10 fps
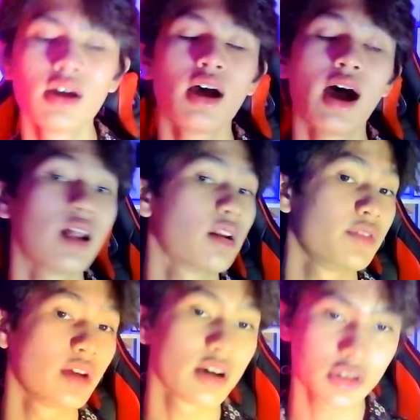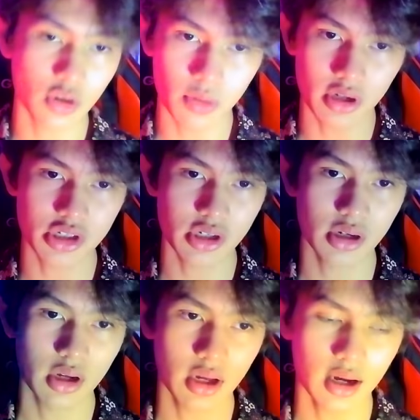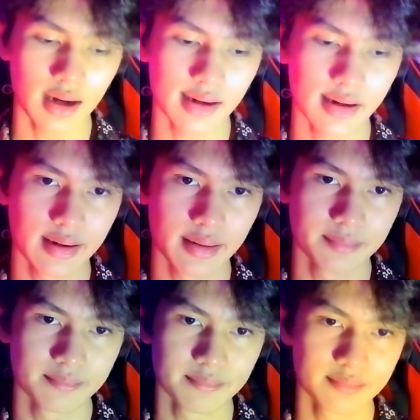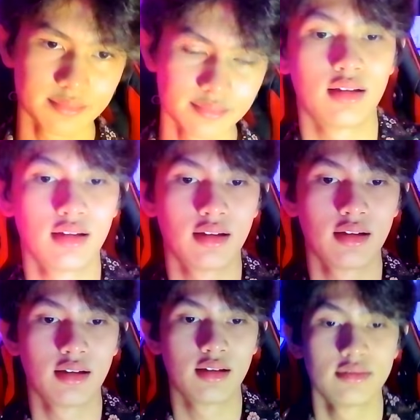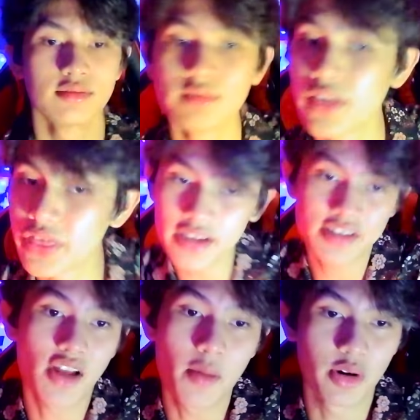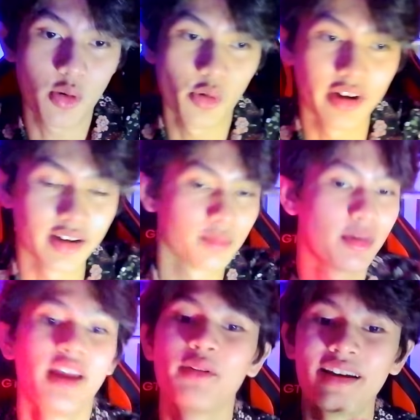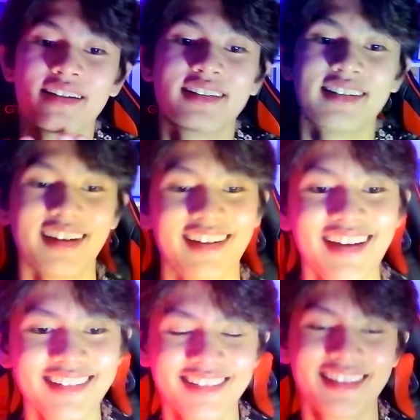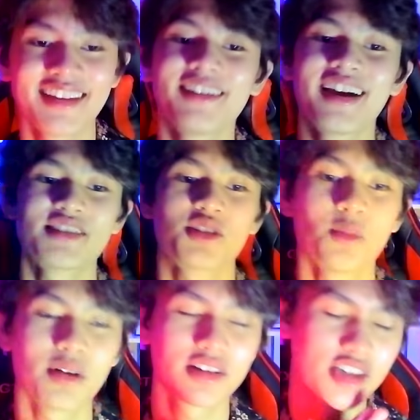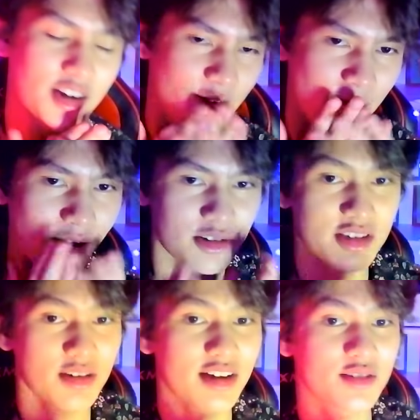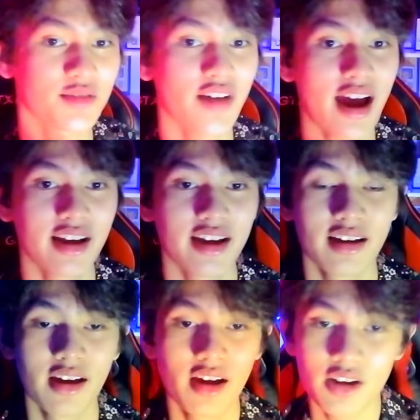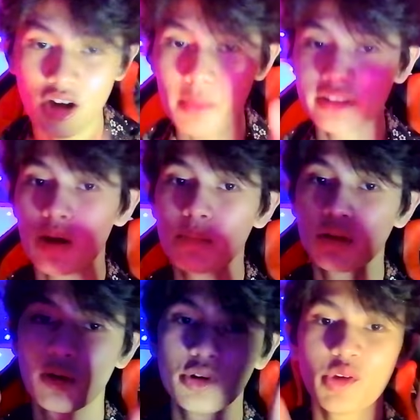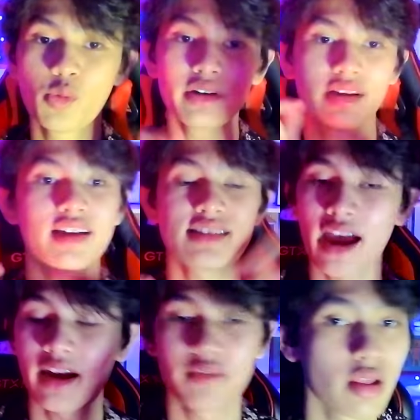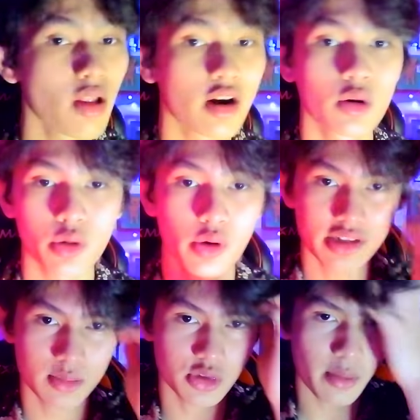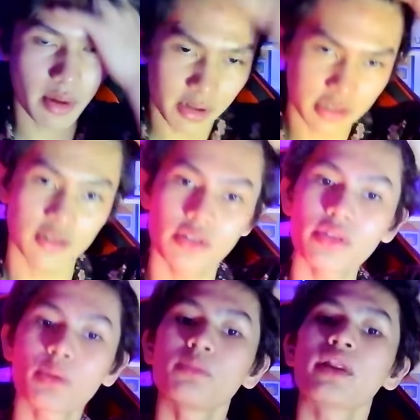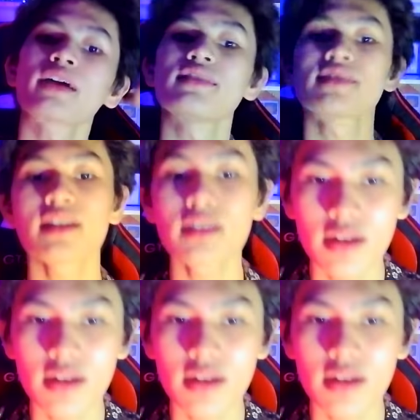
I love you guys so much. Um, the thing stopped recording. But anyway, again, thank you guys so much. Um, I'll see you guys on Friday. Comment down below who you want next. I have a lot of requests. I'm trying my best to do them, like I said.